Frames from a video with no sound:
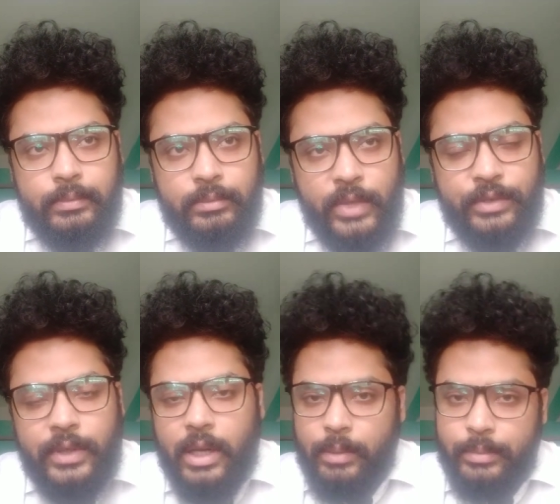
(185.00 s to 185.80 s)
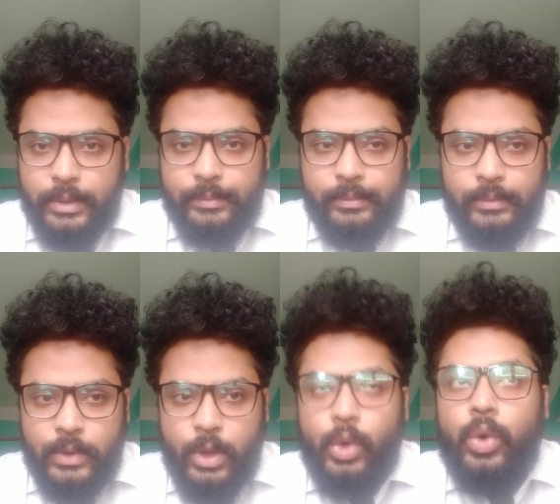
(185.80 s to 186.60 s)
the verb
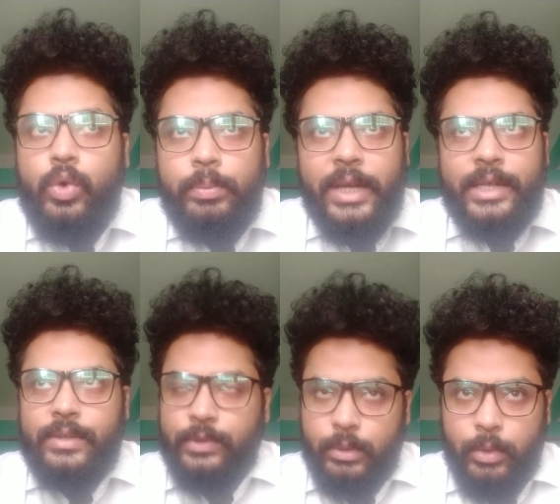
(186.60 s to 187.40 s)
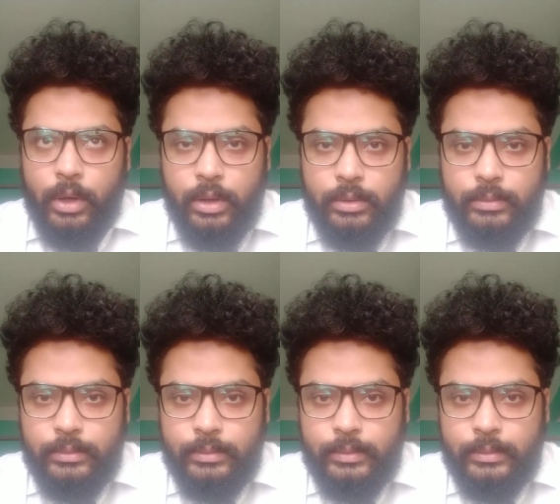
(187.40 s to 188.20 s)
who plays football?
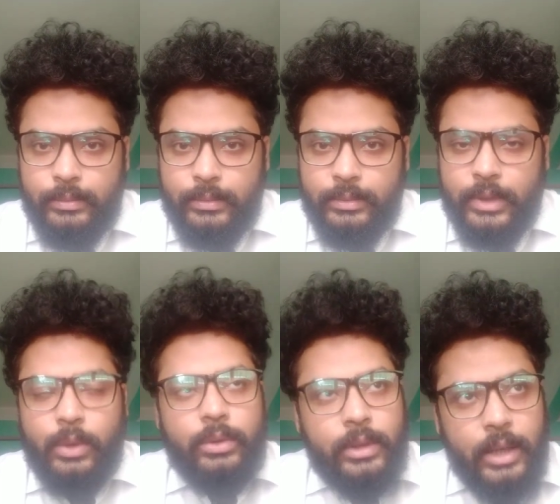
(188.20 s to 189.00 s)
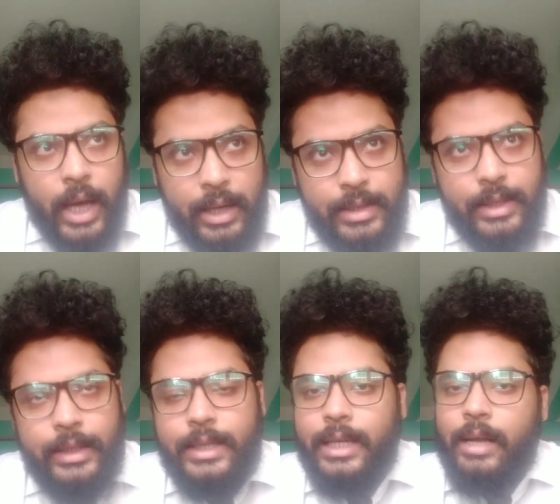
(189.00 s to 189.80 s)
The, the answer
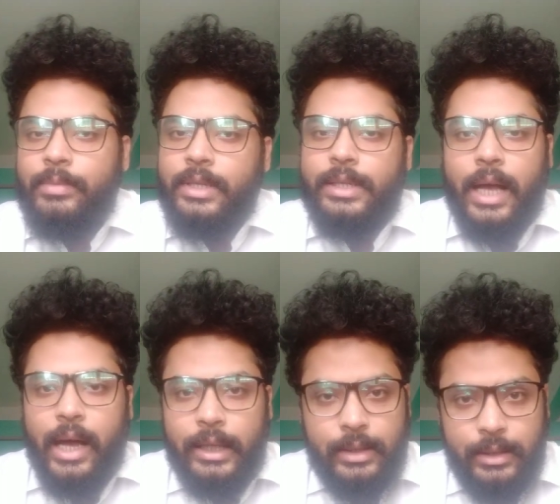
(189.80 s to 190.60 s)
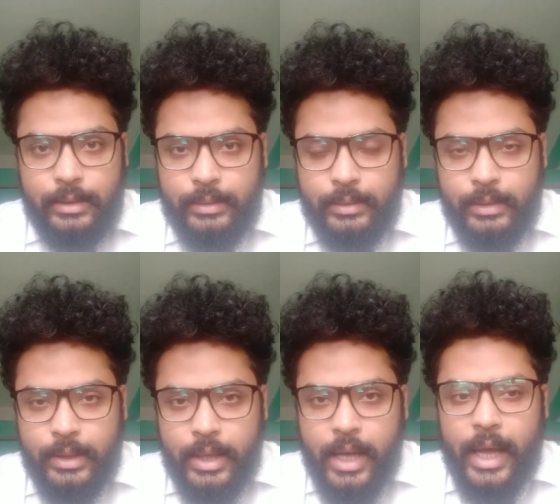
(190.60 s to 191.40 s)
that comes is I.
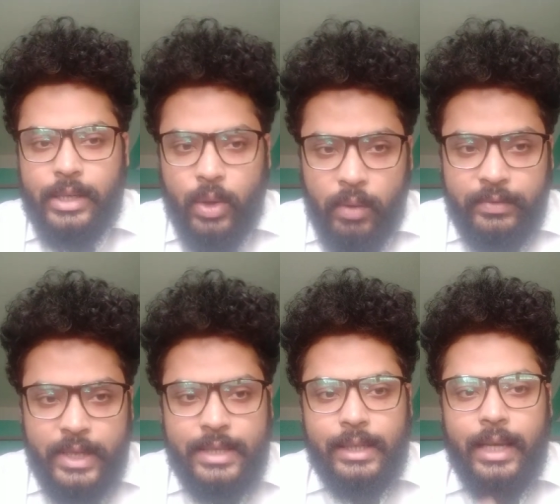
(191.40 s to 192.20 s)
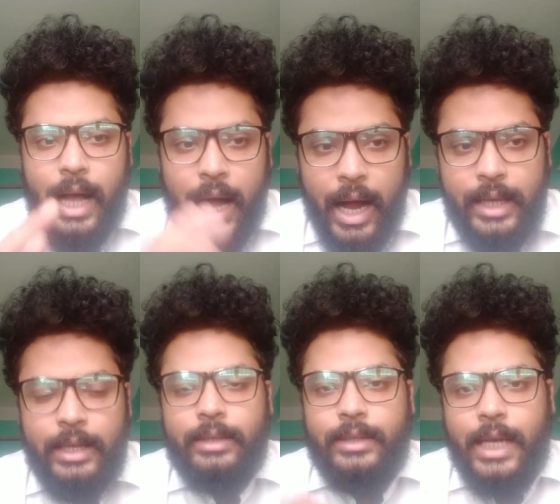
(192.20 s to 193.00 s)
And obviously,
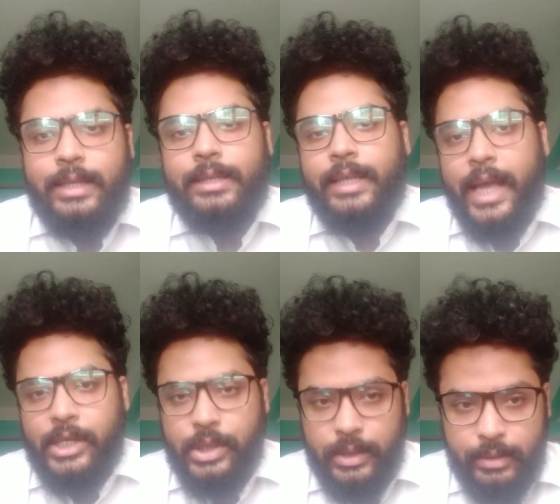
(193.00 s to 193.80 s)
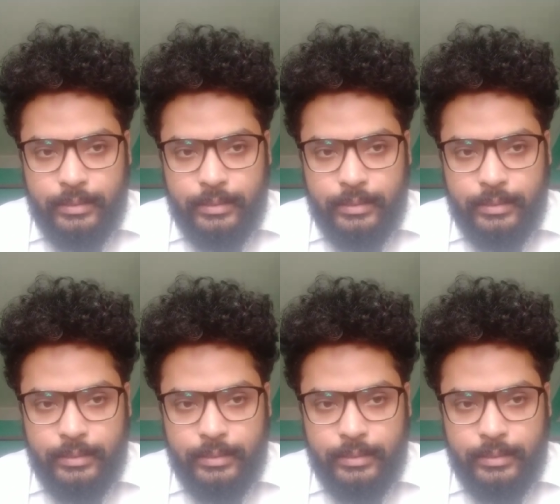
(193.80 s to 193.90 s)
I does the action.